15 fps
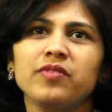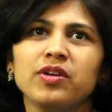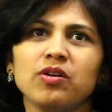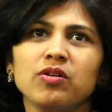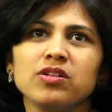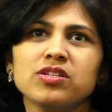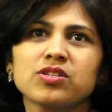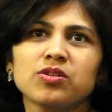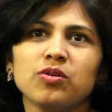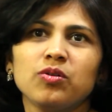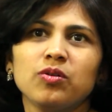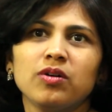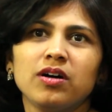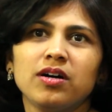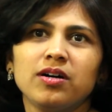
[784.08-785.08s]
we
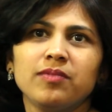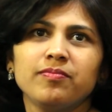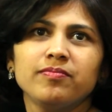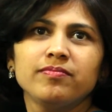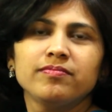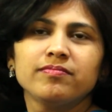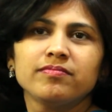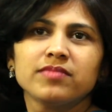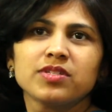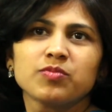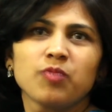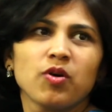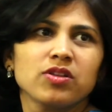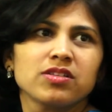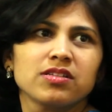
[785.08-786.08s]
also
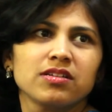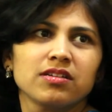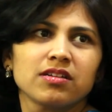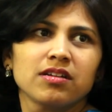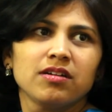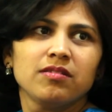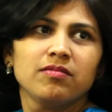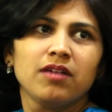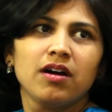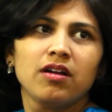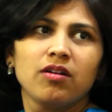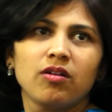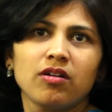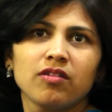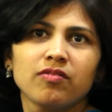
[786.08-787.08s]
sponsor
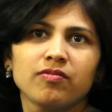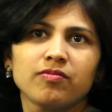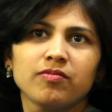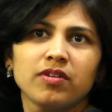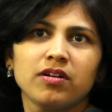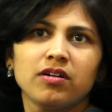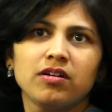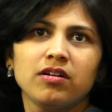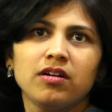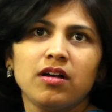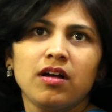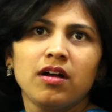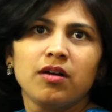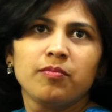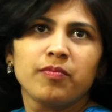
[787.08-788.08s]
a lot of
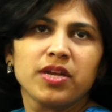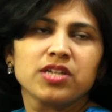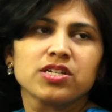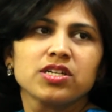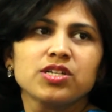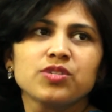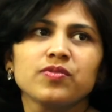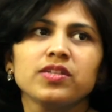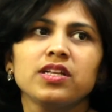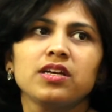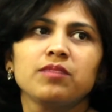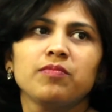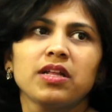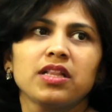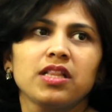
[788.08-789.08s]
patients with
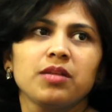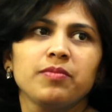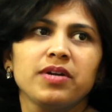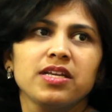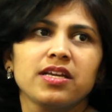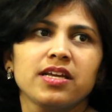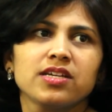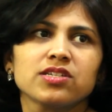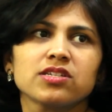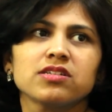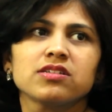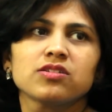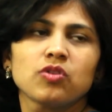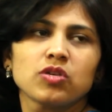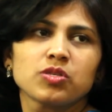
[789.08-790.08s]
their monthly
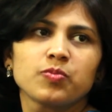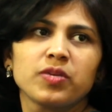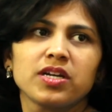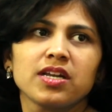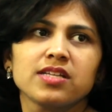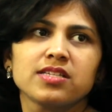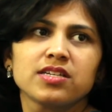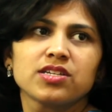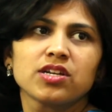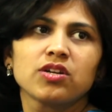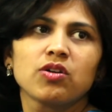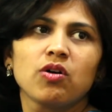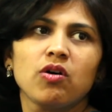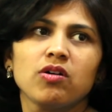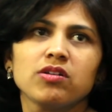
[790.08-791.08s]
medications,
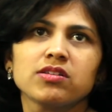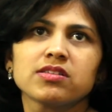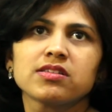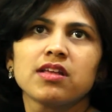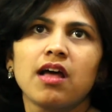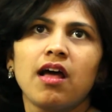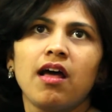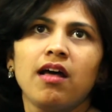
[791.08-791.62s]
hospitalization costs,